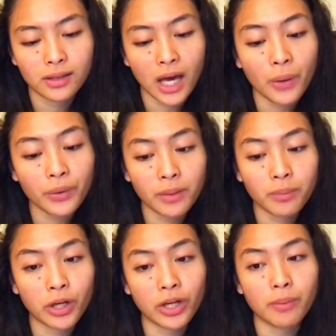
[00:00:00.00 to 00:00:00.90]
I would get
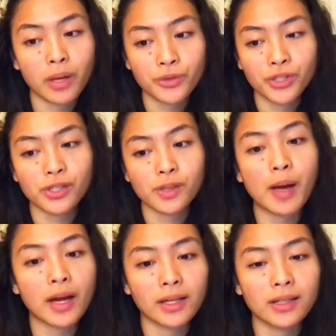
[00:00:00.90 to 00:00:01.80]
period, but it was just
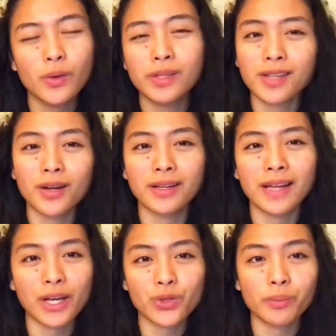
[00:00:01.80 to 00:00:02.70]
spotting, so it's not an
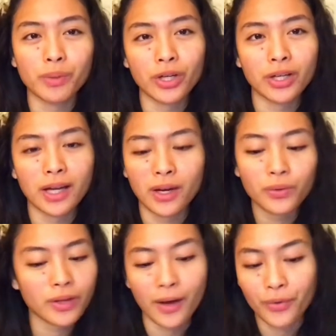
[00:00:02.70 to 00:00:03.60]
actual period. I
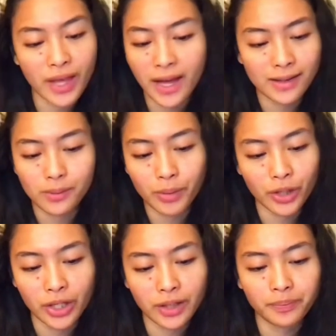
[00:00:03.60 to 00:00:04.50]
don't count that as a
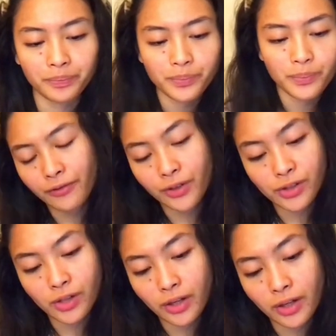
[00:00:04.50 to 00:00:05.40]
period. I first
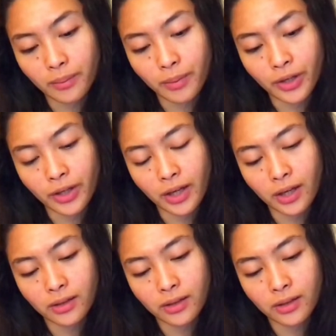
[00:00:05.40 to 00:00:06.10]
started getting period again,